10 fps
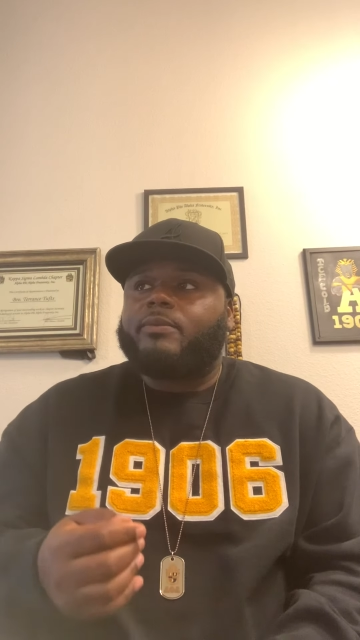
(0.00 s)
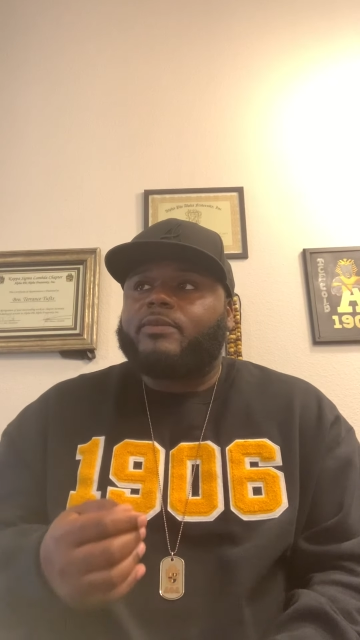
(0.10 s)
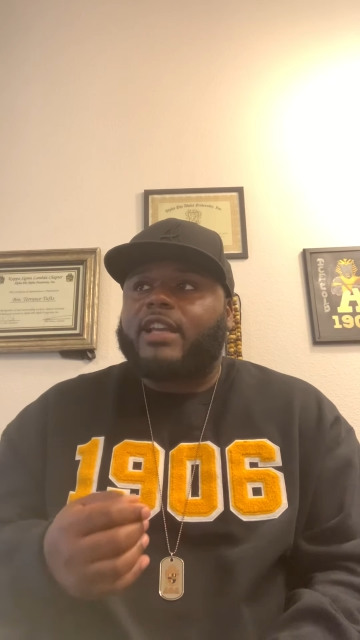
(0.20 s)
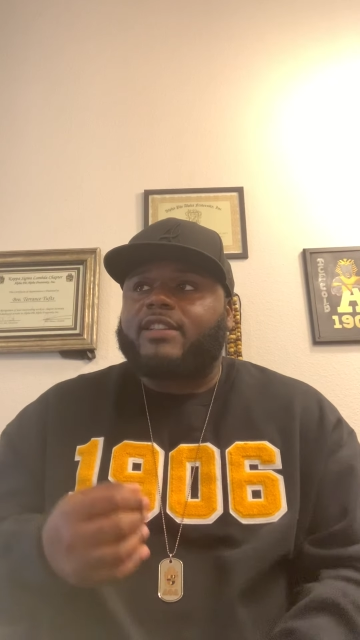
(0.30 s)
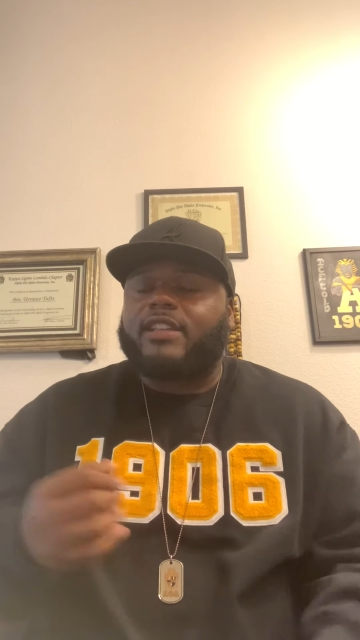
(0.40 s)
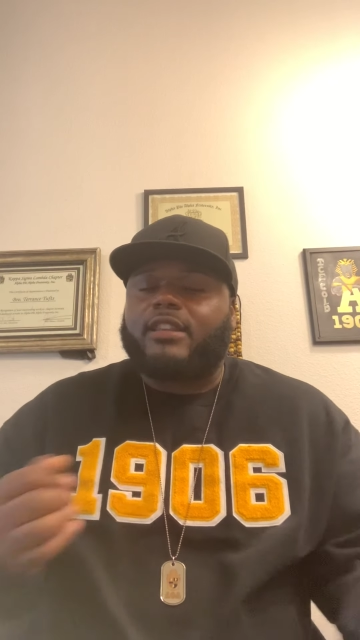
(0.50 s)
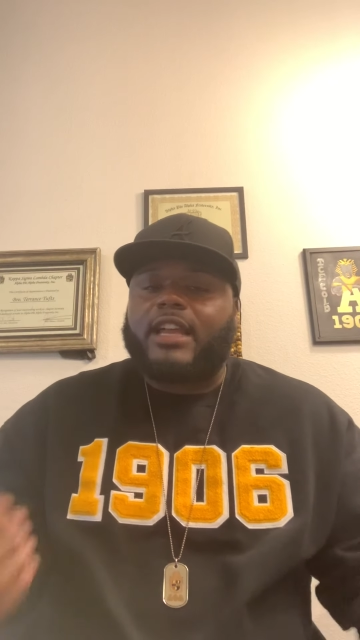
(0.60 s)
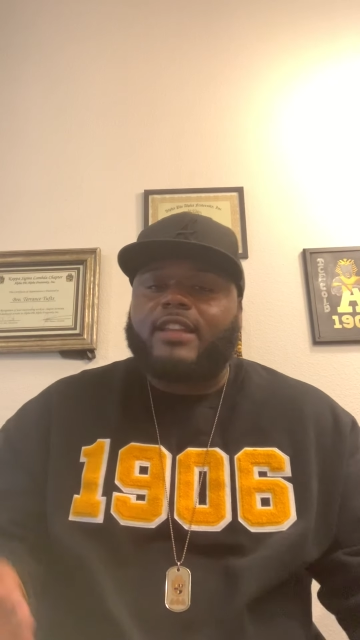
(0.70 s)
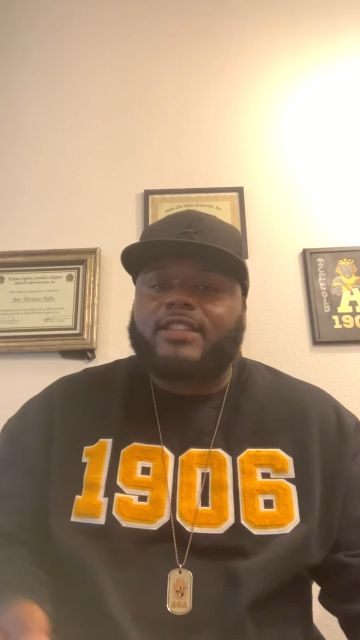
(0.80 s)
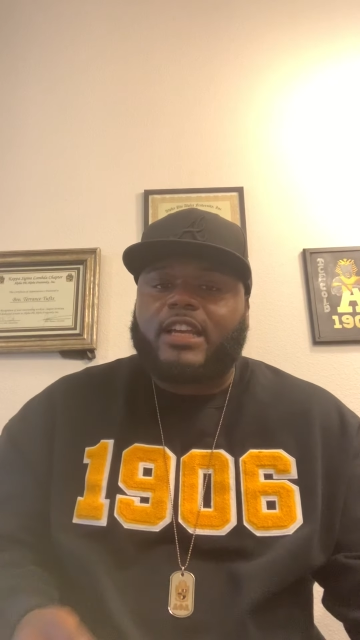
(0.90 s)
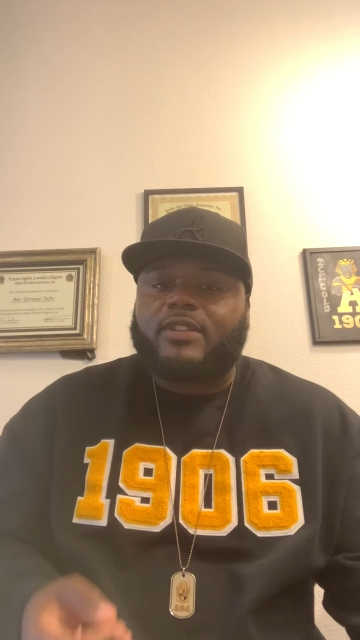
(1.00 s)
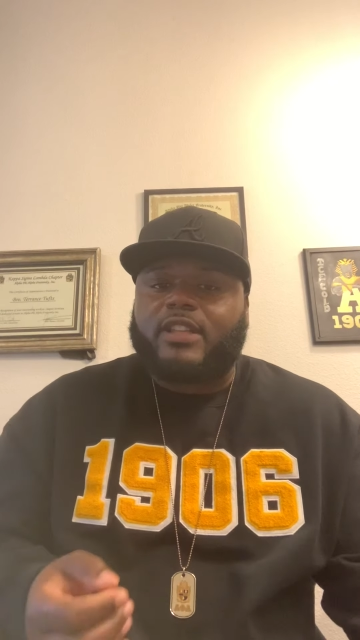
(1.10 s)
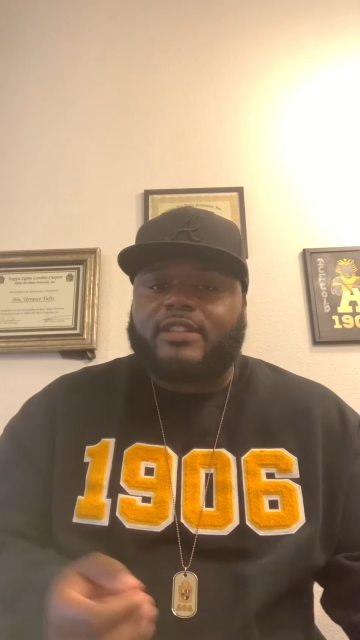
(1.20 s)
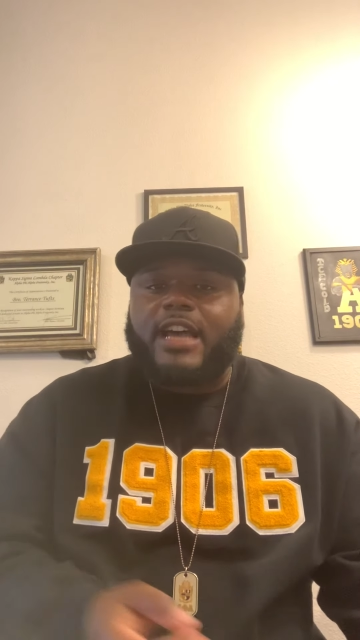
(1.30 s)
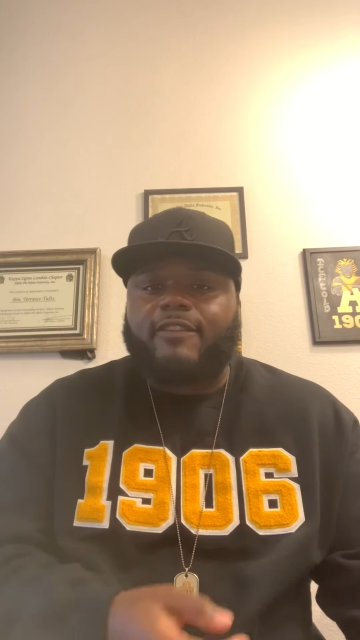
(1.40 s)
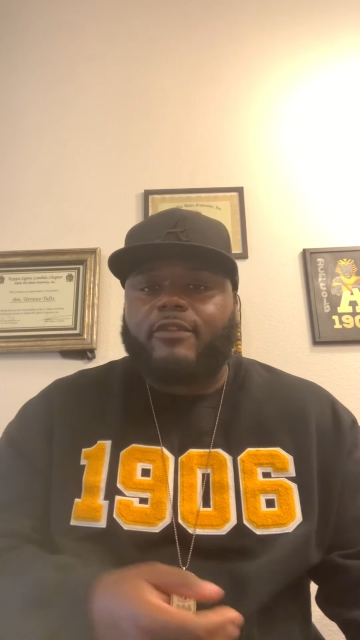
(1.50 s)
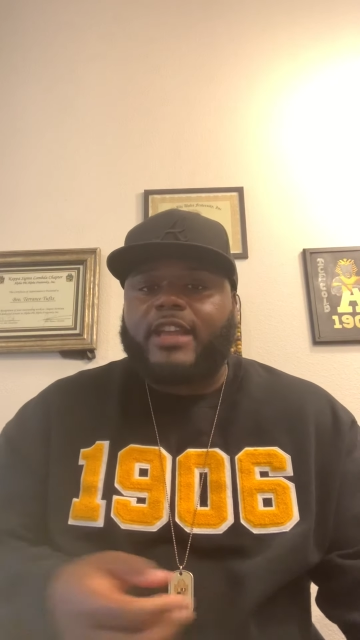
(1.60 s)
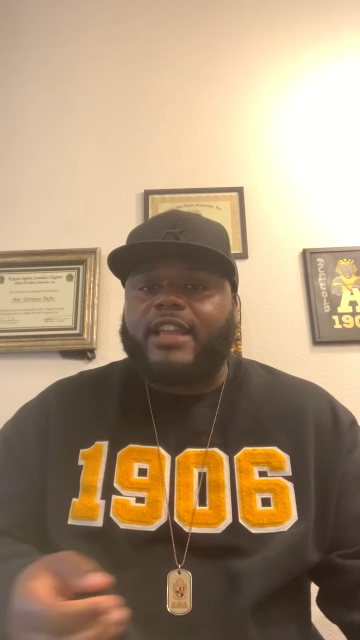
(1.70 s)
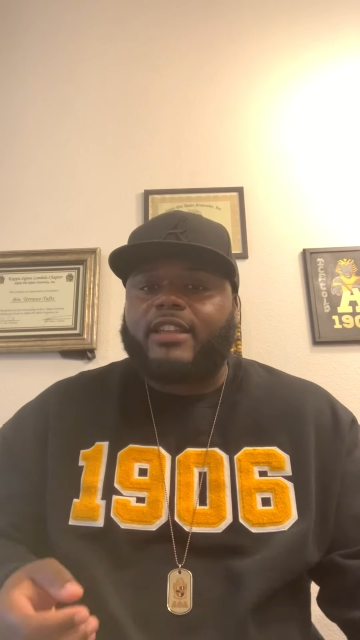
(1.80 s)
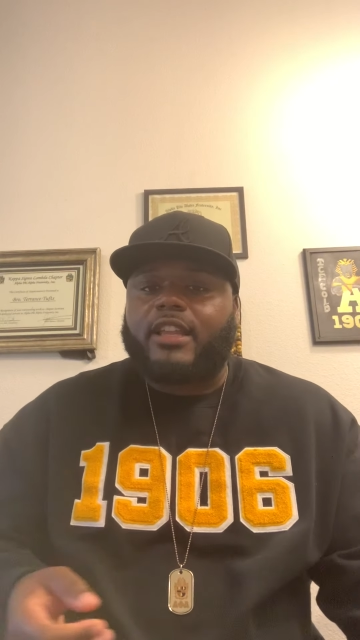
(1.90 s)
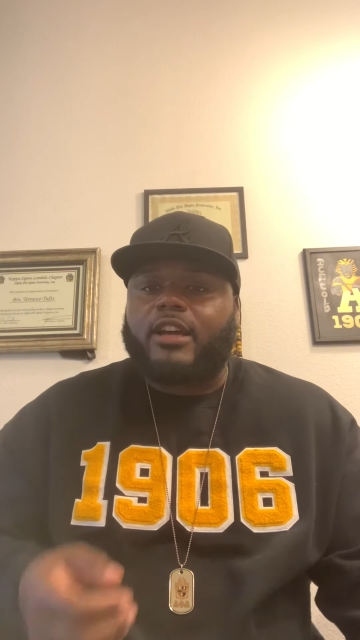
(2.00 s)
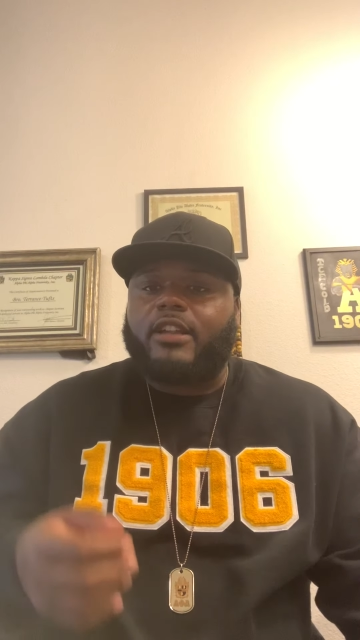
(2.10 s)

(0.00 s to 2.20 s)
Like I said, a lot of times aside from that,